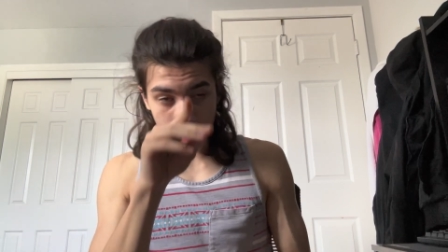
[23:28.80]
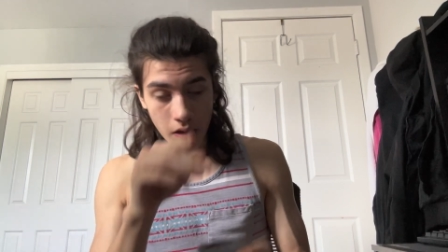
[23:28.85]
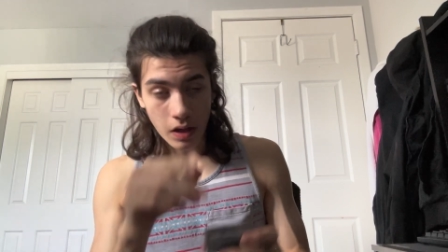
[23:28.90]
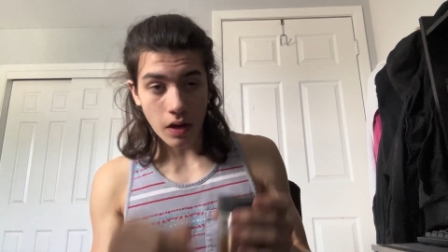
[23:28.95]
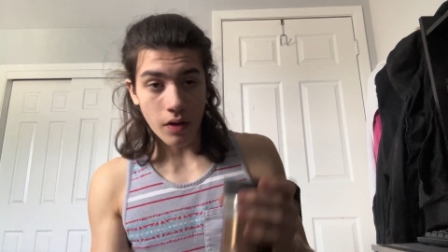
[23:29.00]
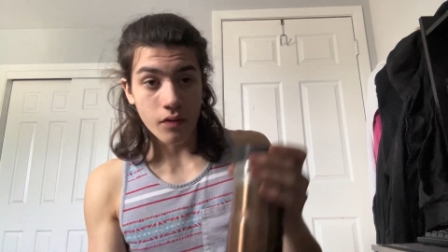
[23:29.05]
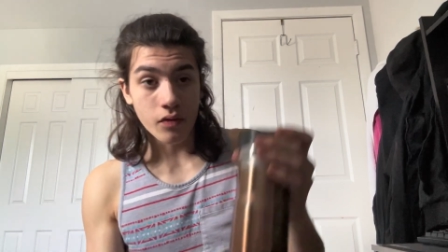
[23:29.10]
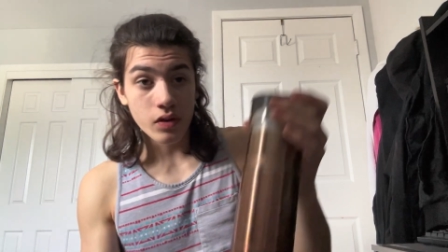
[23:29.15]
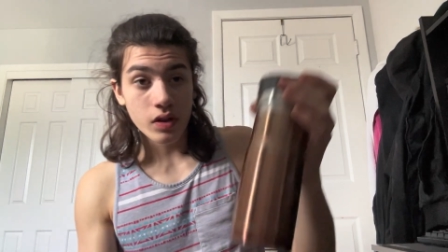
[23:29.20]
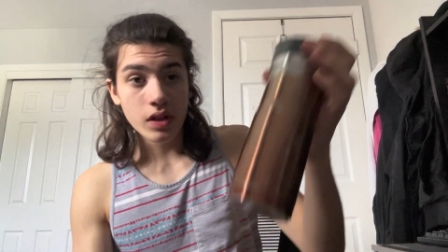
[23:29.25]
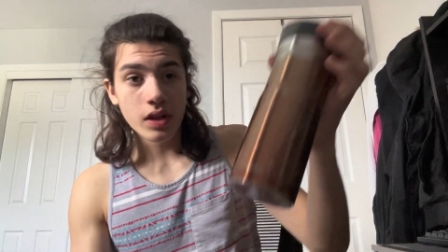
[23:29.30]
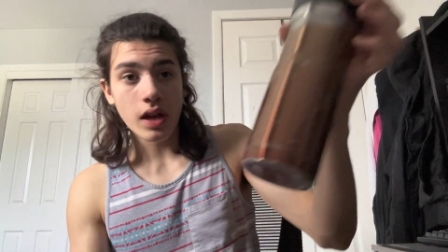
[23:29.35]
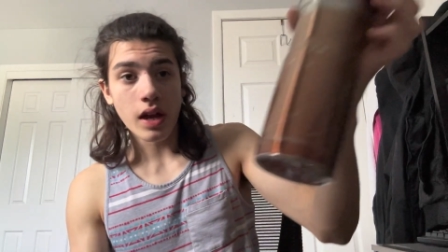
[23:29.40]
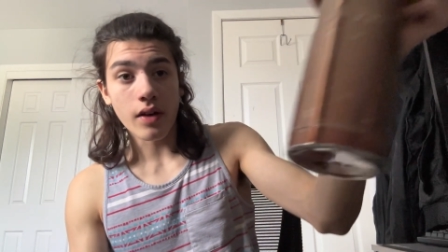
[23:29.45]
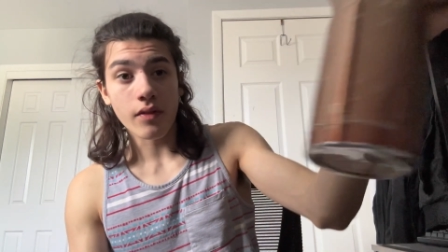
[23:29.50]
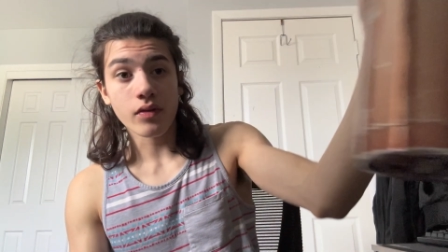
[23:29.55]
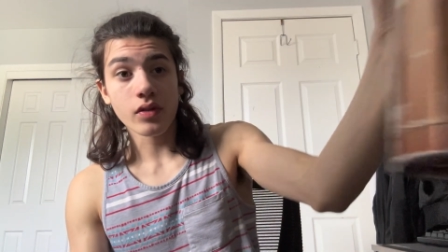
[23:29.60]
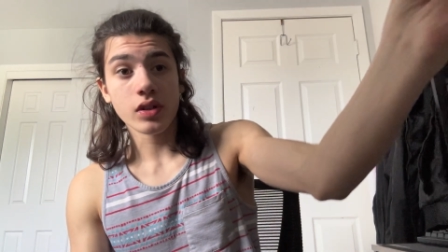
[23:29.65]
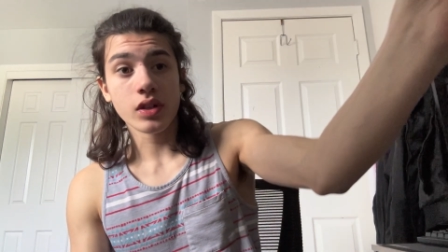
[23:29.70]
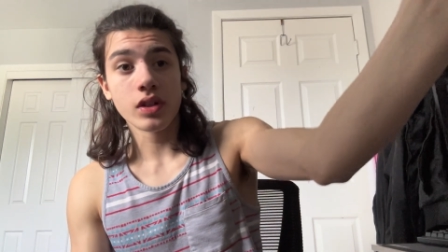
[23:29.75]
every
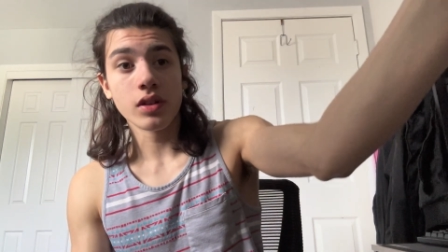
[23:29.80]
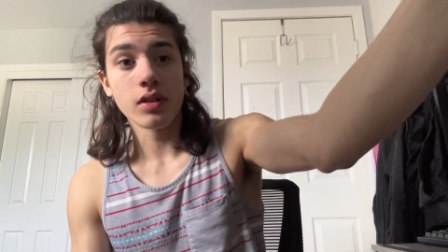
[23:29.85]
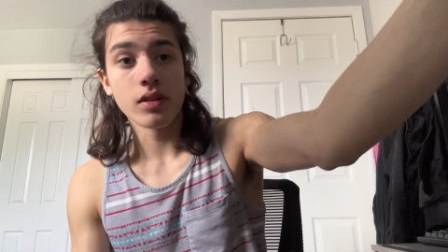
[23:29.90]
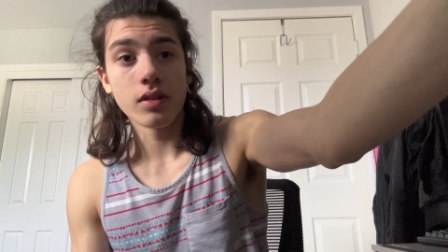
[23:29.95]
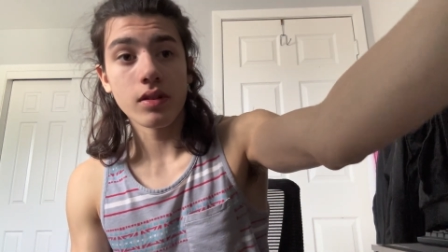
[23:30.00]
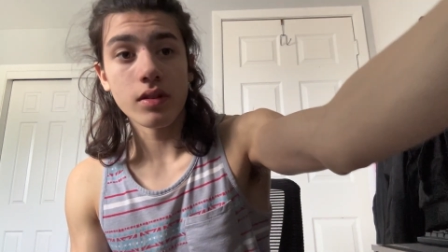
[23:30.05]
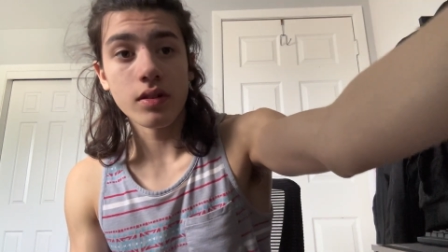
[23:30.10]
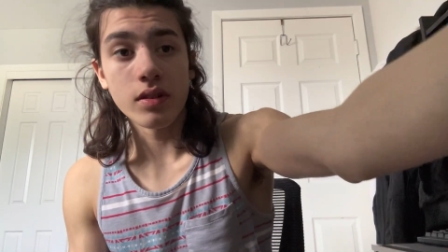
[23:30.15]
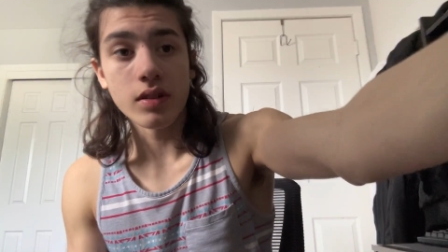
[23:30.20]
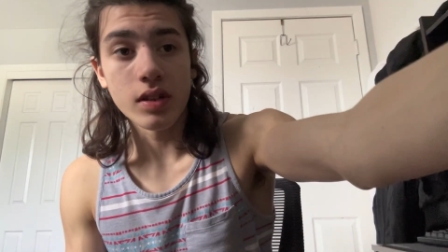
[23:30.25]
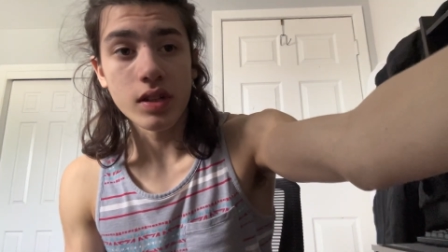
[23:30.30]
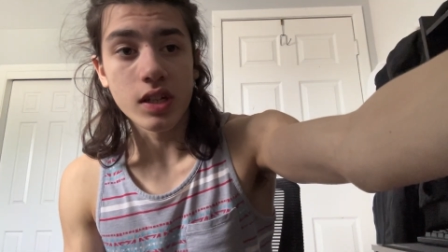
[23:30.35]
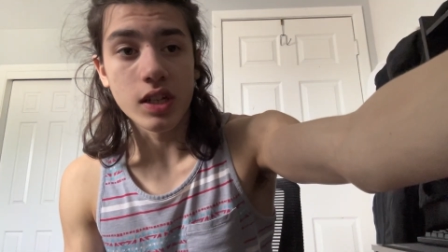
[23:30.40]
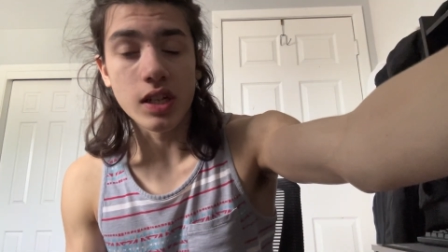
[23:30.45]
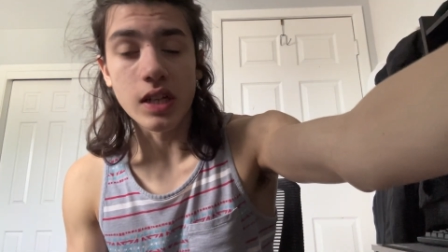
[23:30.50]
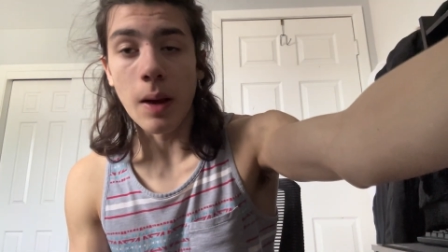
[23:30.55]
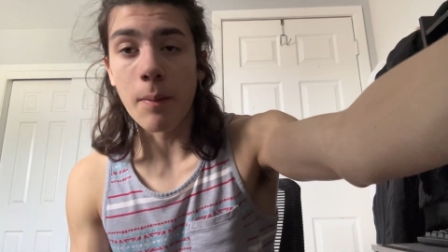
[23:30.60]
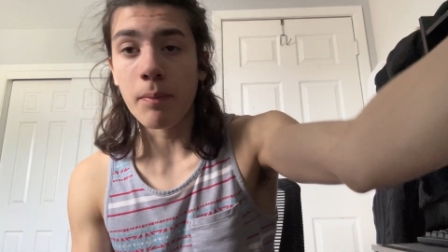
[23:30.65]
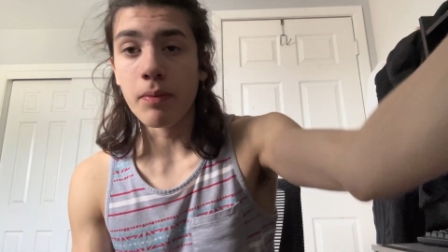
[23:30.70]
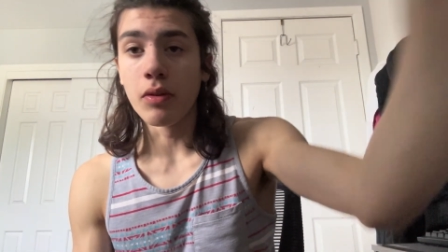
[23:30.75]
every
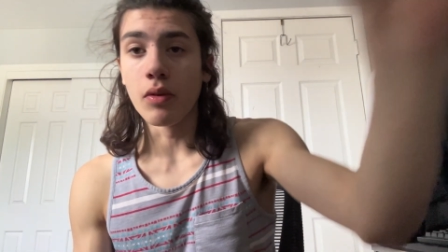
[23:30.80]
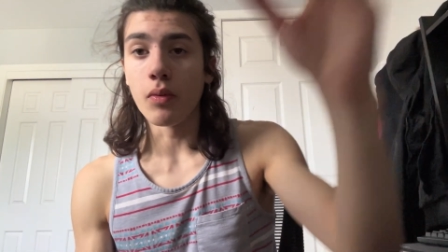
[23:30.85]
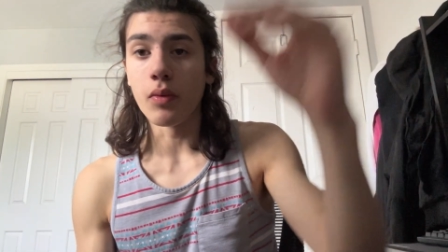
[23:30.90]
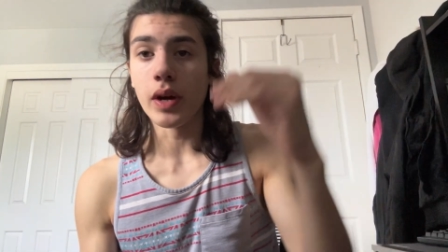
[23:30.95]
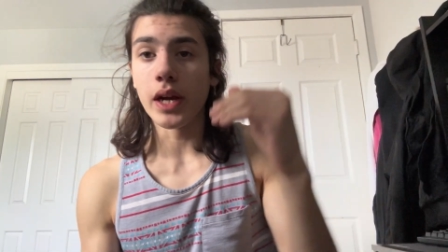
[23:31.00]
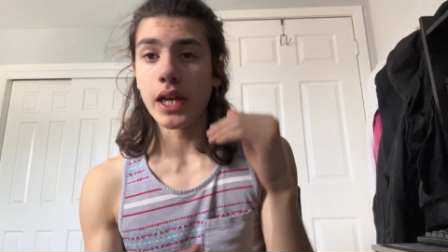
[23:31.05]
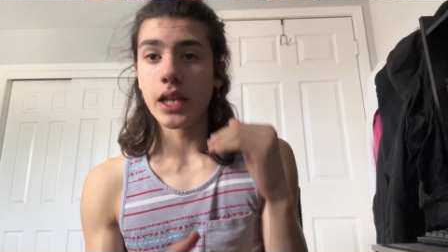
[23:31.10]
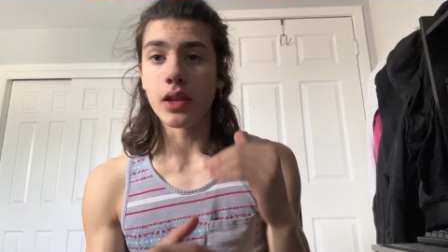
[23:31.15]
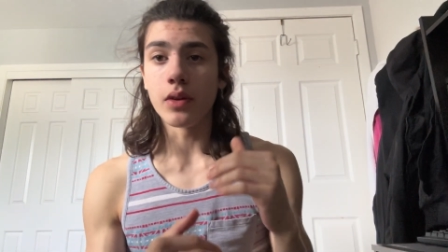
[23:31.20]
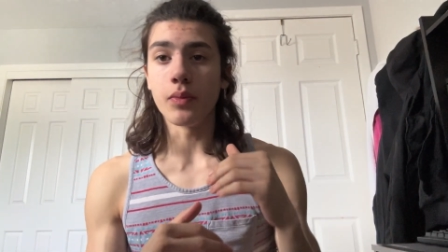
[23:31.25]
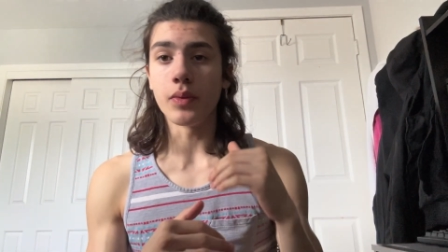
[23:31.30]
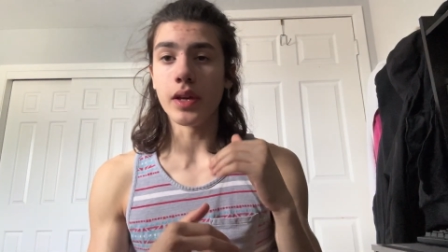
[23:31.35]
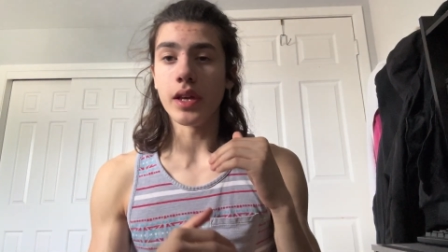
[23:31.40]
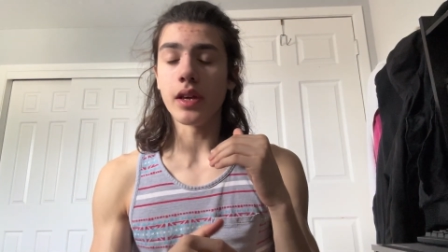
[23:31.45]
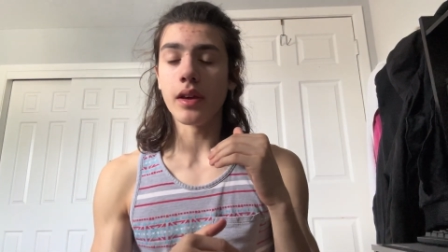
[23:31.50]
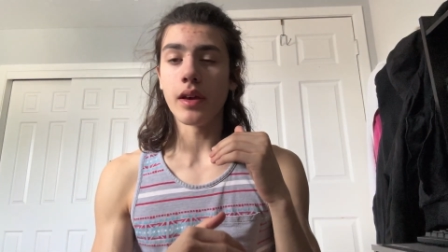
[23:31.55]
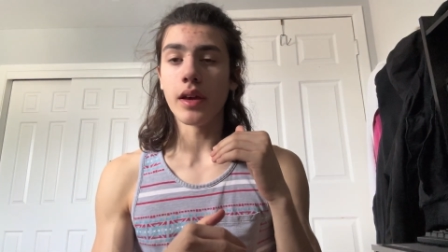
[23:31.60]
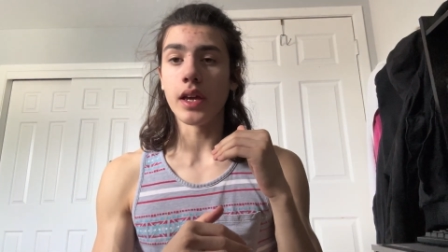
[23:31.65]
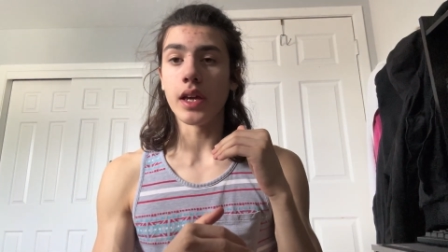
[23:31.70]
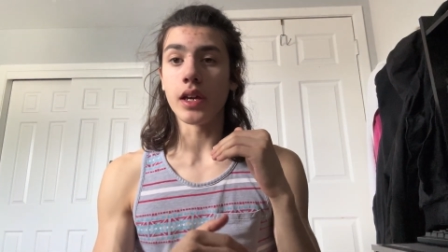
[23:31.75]
step of the way that we
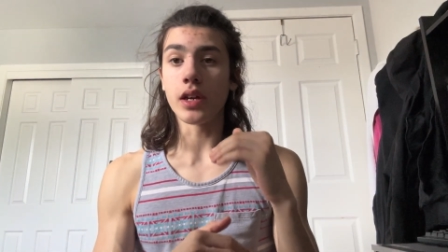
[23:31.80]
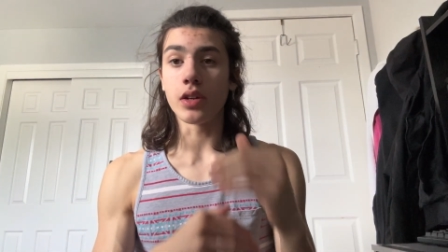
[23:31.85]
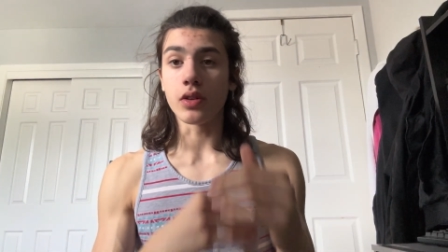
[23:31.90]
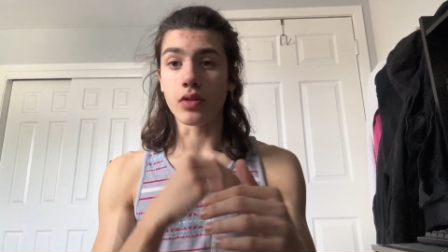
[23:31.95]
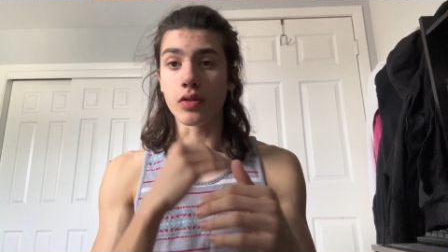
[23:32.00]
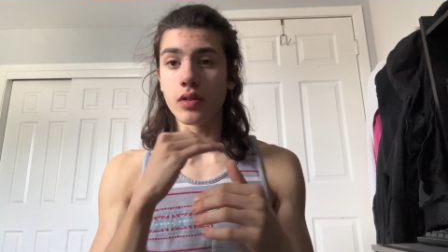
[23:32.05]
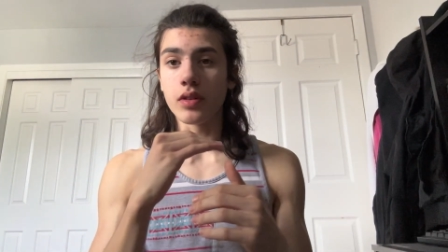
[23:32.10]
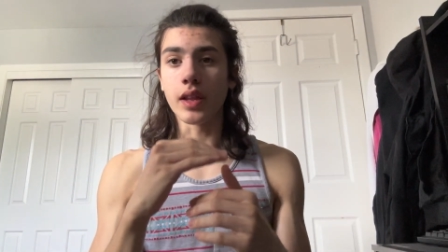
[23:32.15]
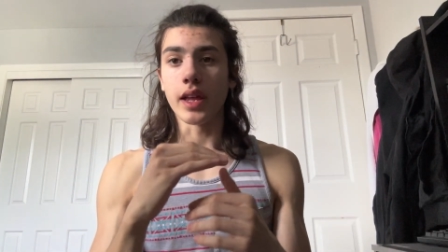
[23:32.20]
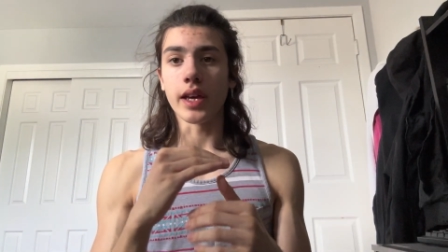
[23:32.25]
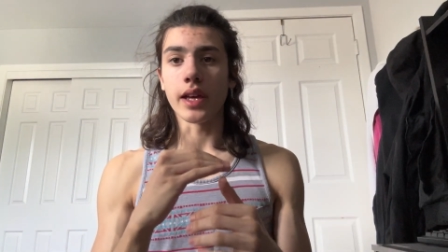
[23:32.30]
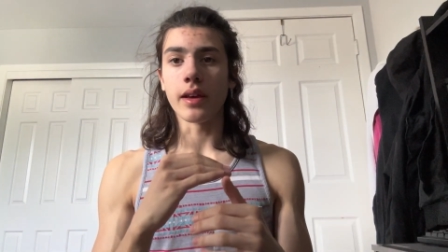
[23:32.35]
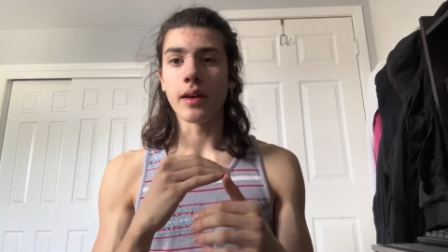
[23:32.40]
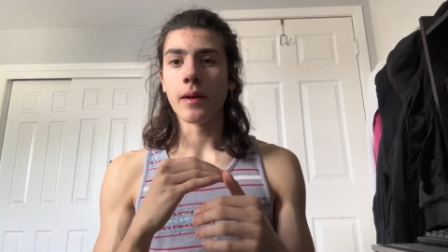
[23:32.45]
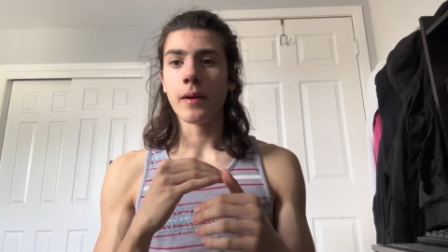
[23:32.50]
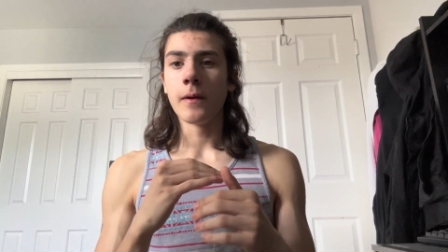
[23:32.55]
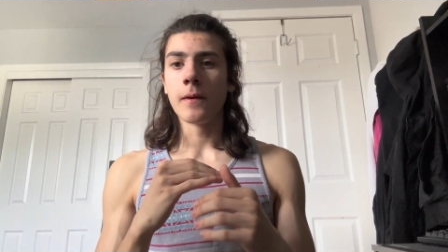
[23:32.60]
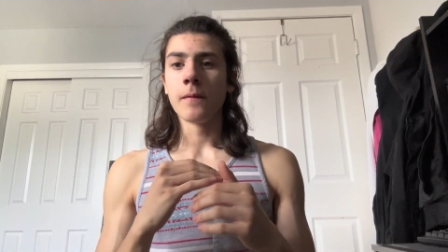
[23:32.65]
inc like